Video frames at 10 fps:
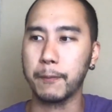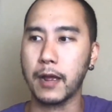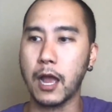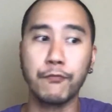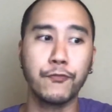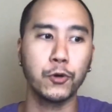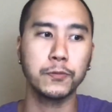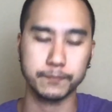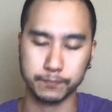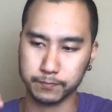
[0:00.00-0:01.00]

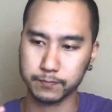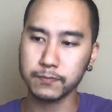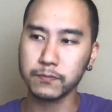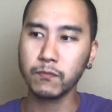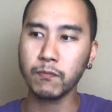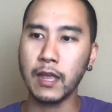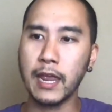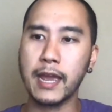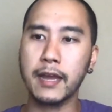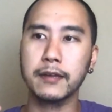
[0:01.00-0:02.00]
helpful
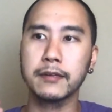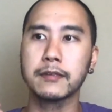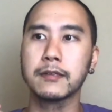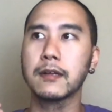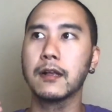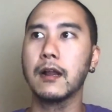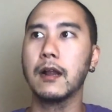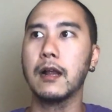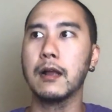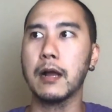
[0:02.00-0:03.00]
and
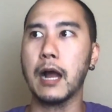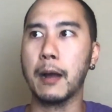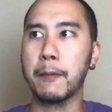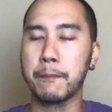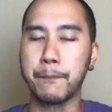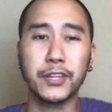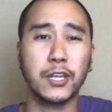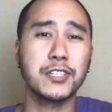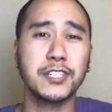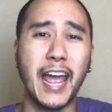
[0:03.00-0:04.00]
put
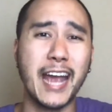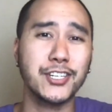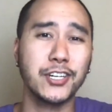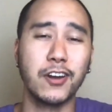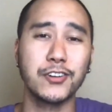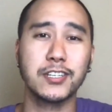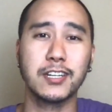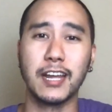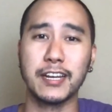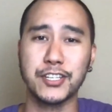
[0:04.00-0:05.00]
those into action. Honestly,
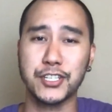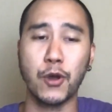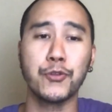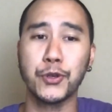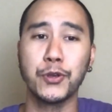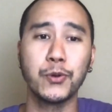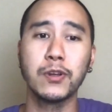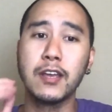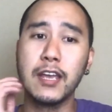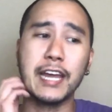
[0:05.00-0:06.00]
like just go through,
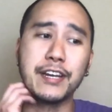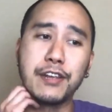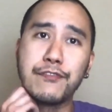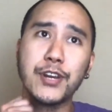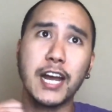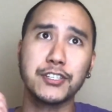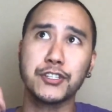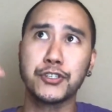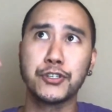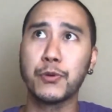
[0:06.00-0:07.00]
and if you guys are
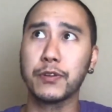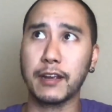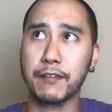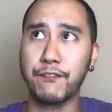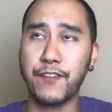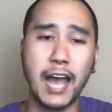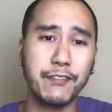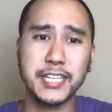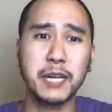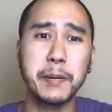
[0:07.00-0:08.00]
just doing like 5 to
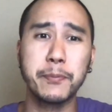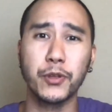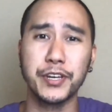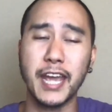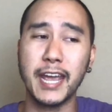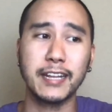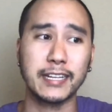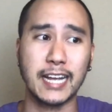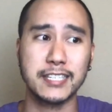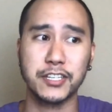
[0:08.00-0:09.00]
10 people a day, like
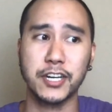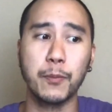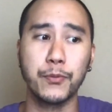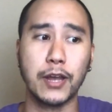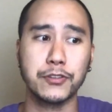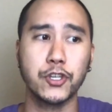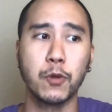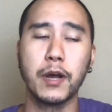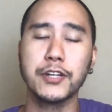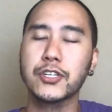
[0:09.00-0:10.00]
that's just gonna help you out so
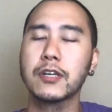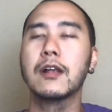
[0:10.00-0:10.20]
much.